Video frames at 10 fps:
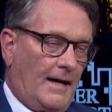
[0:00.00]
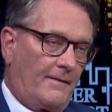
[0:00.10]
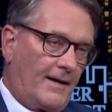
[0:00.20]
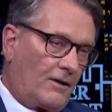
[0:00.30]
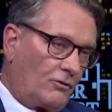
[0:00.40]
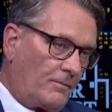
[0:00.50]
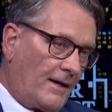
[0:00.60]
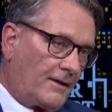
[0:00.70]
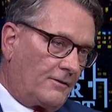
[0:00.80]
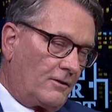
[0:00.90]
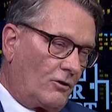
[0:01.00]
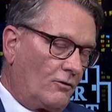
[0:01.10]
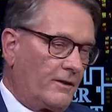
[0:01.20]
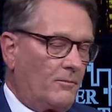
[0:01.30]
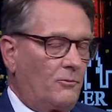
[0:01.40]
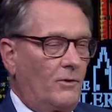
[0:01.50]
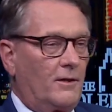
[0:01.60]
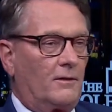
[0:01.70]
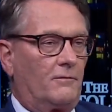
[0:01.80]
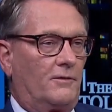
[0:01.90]
And that goes back to the earlier
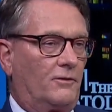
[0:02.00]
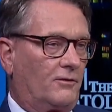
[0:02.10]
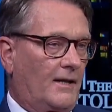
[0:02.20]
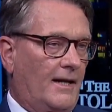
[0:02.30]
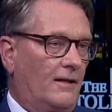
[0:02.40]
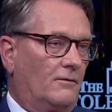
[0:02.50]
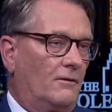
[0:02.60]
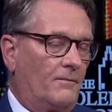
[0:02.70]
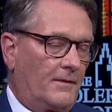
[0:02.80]
point of the scale,